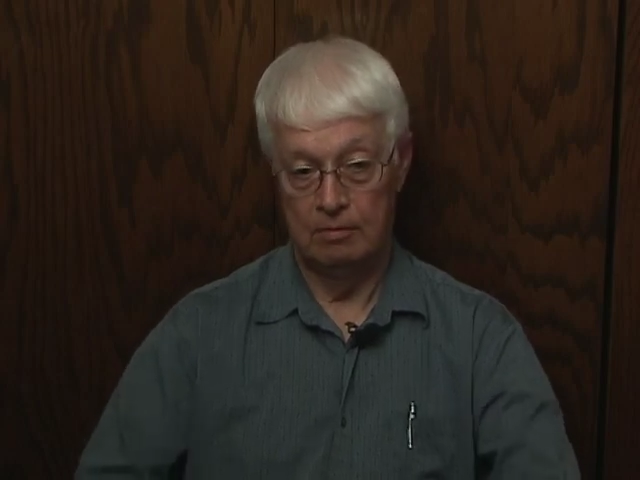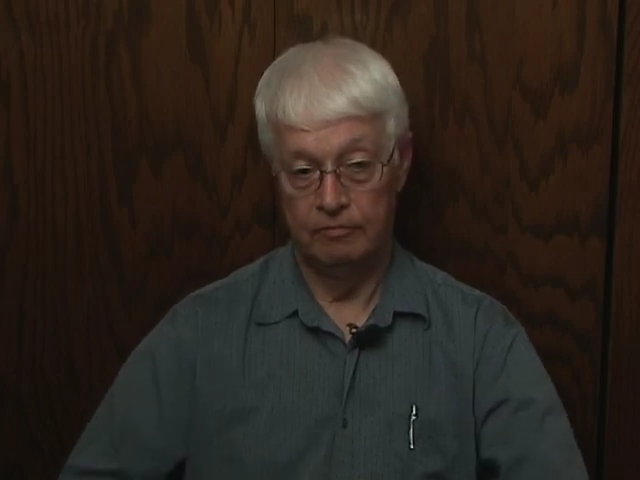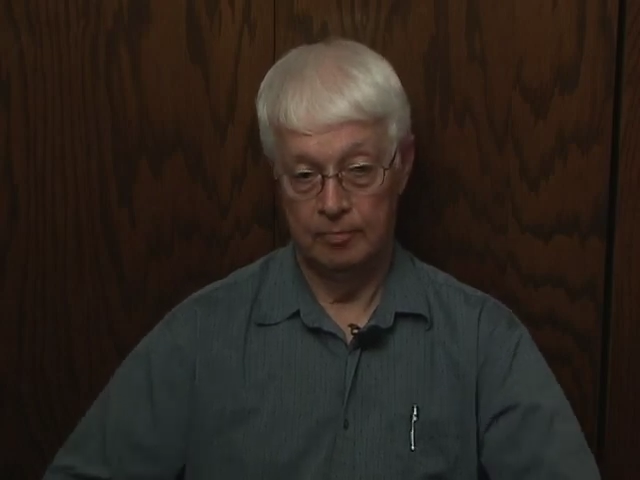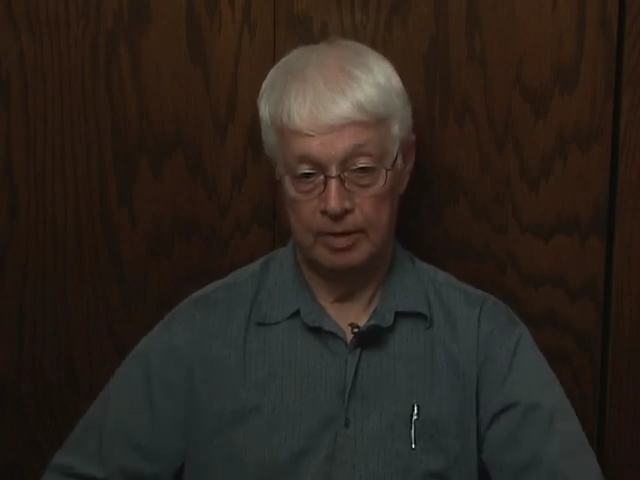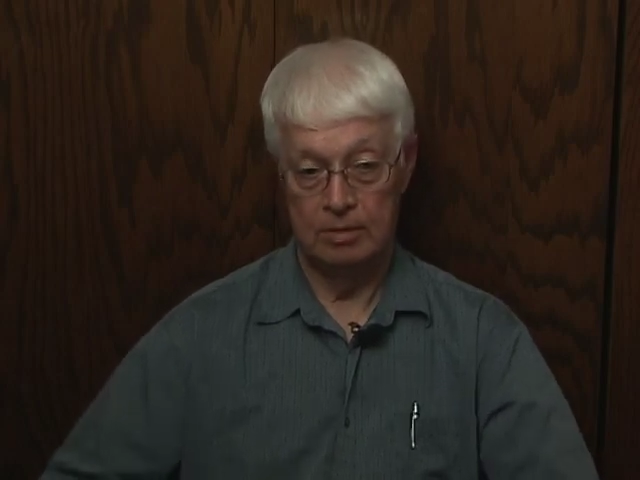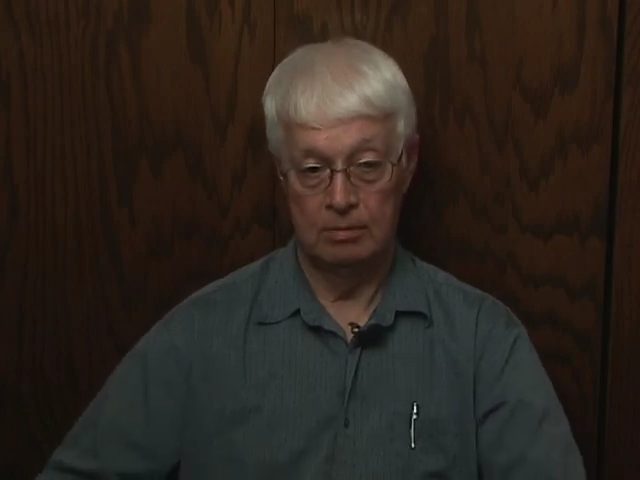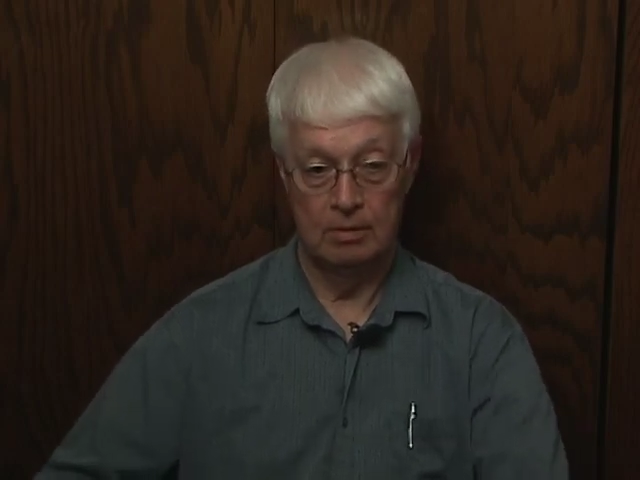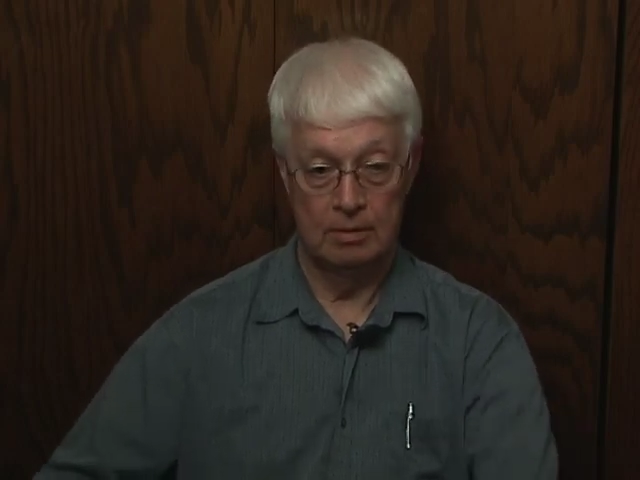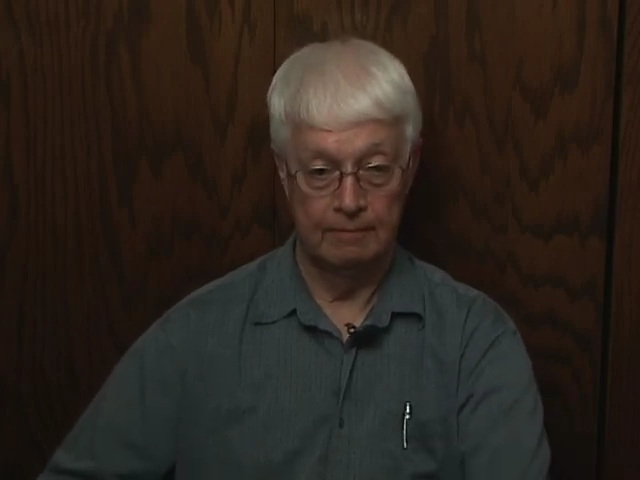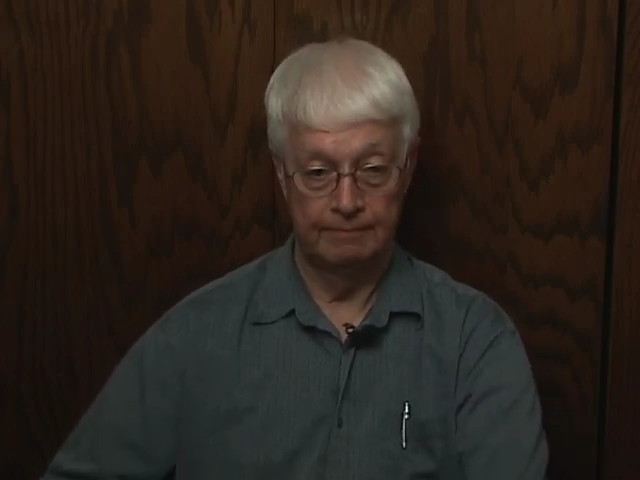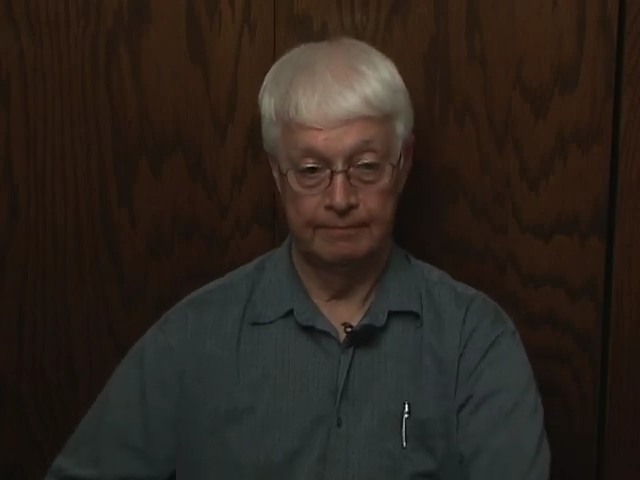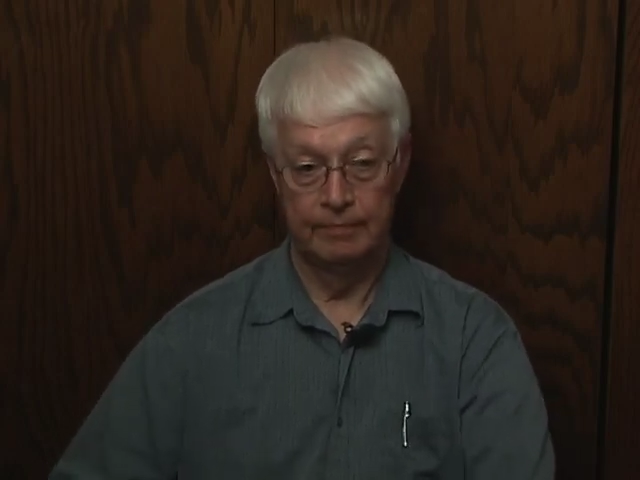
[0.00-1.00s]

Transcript: from each horse.